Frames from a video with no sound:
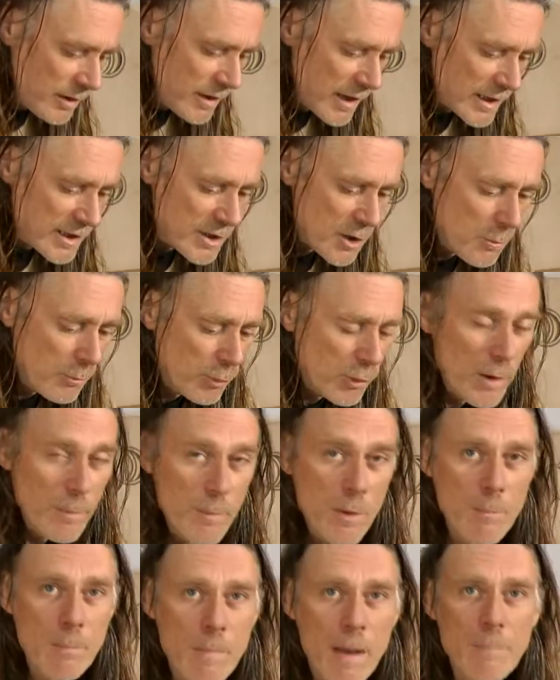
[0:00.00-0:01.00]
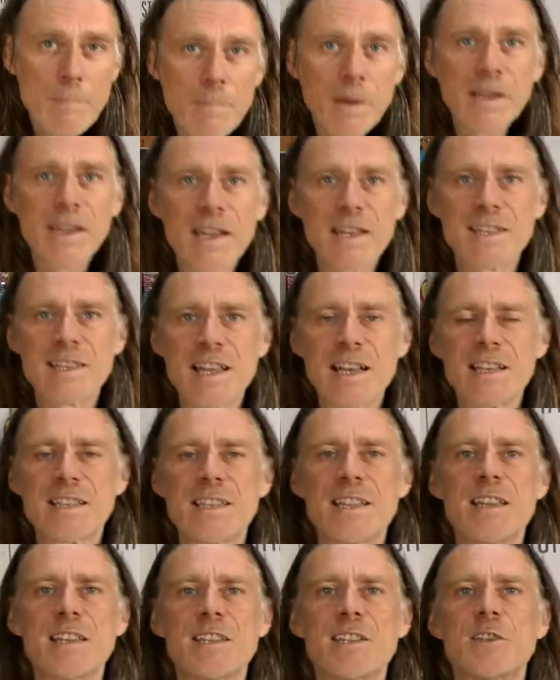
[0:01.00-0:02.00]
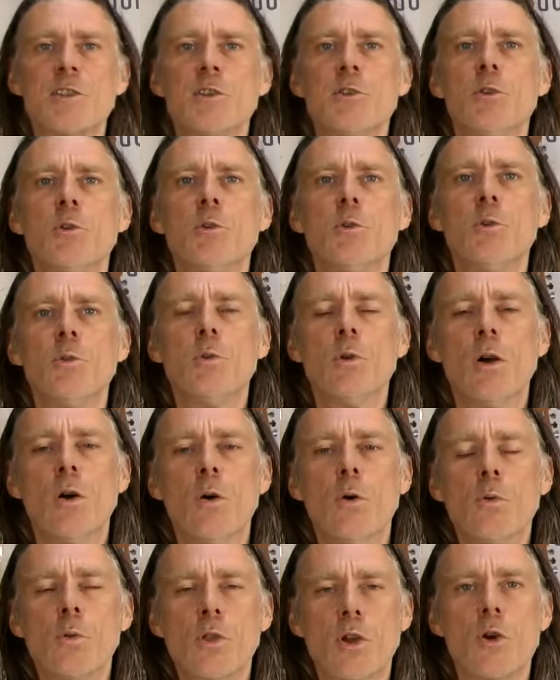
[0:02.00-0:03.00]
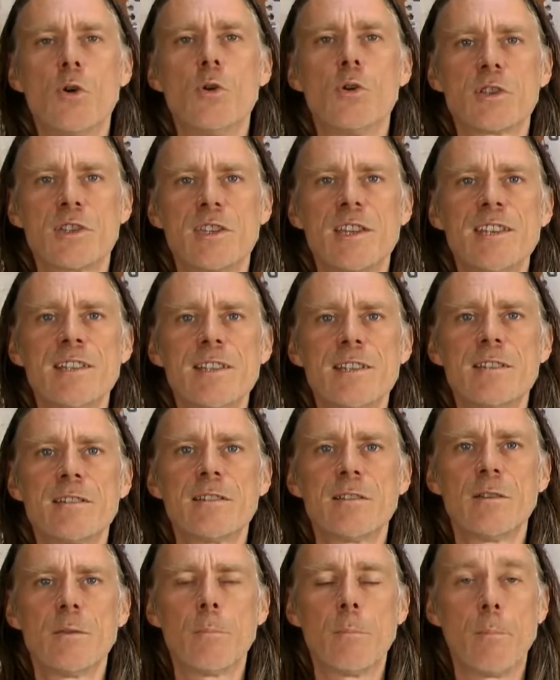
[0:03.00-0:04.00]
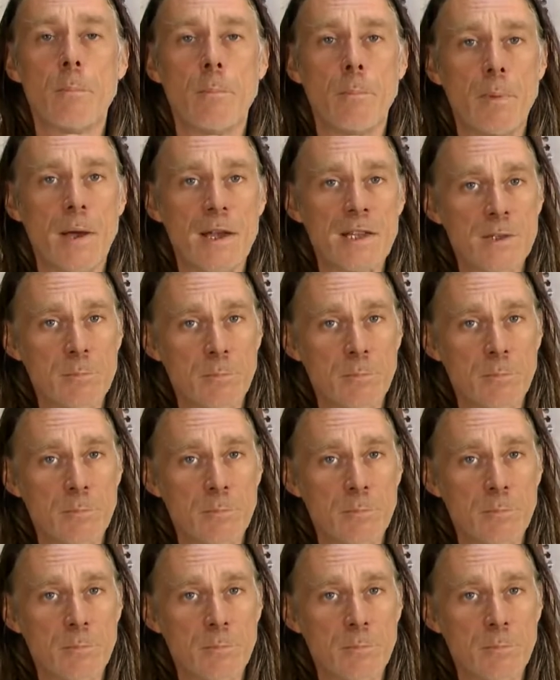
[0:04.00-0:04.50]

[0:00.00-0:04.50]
Yeah, so a premium member gets access to all the courses, past,